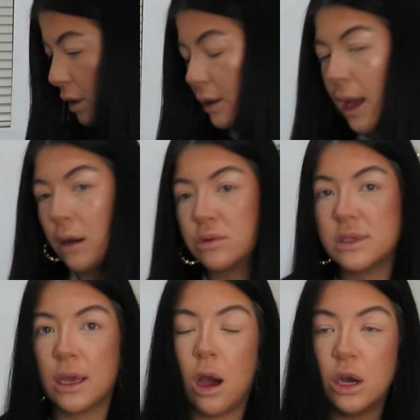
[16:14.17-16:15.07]
Now I'm going
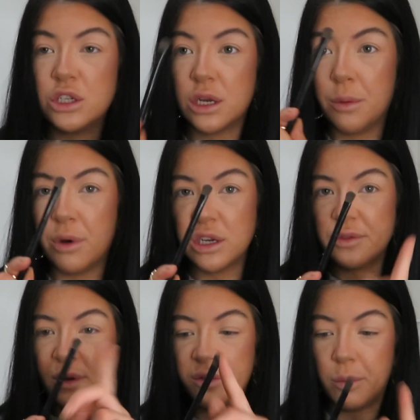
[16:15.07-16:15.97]
to take an eyeshadow brush,
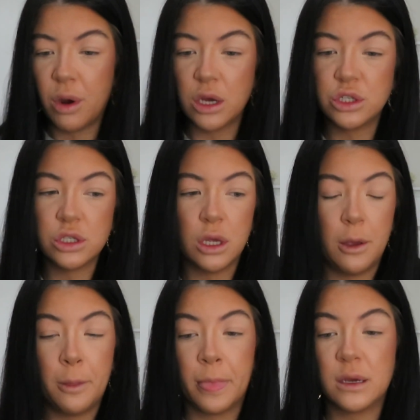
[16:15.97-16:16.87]
fluffy brush.
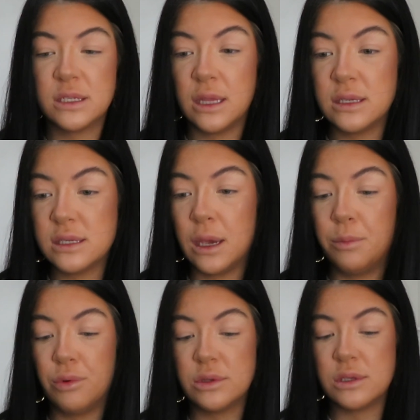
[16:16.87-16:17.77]
I'm going to take the
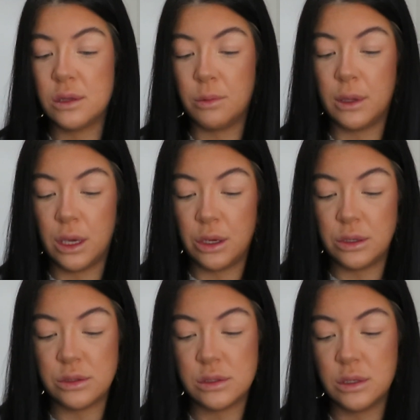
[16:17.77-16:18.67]
same bronzer that we
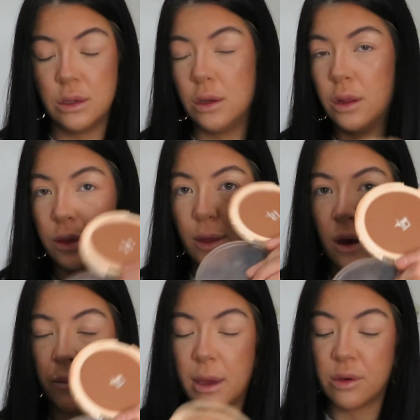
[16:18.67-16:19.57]
used,
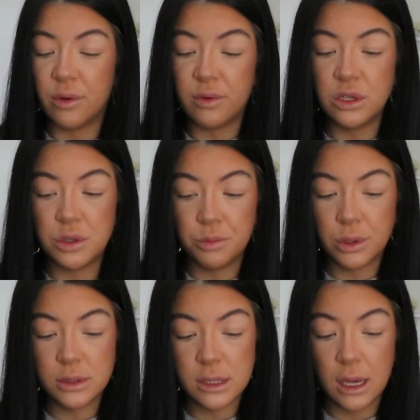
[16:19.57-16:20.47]
the Makeup Revolution
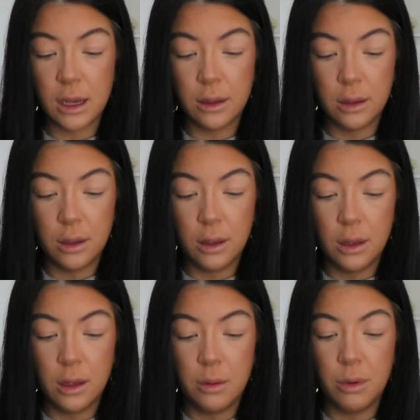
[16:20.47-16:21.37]
bronzer,
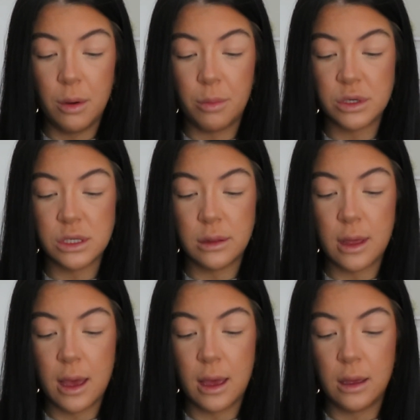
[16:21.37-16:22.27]
put my brush in
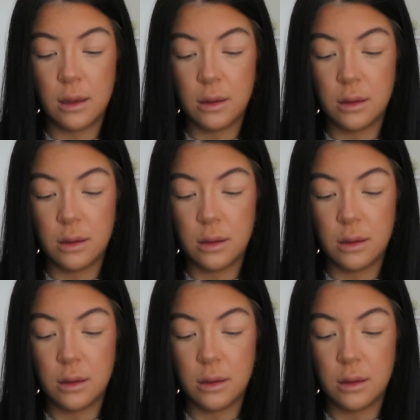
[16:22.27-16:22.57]
there,